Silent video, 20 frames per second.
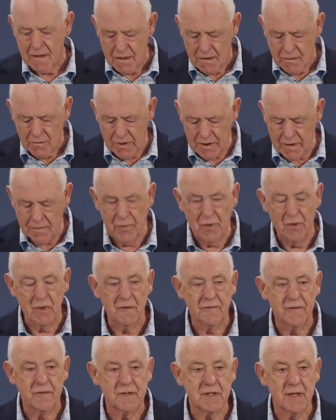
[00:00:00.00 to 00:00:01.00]
William
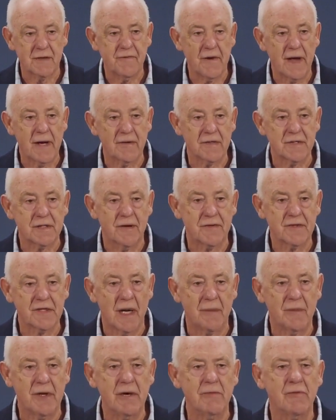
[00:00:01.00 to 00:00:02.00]
Booth, the founder of the Salvation
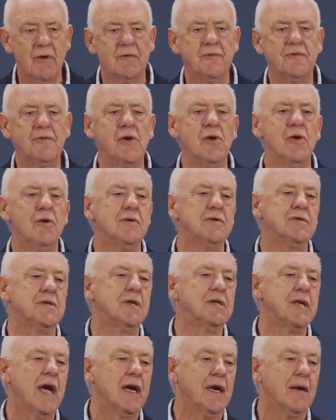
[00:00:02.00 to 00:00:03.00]
Army, he refused
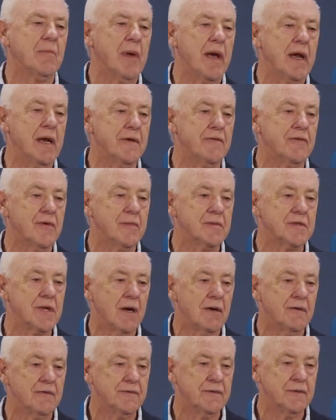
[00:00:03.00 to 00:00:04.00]
to take a penny for
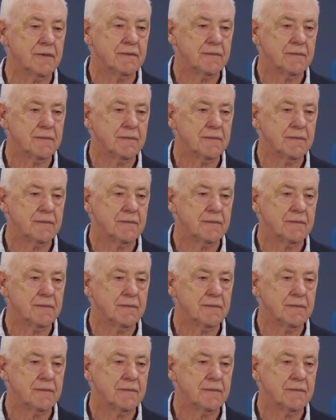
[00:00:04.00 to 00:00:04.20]
himself.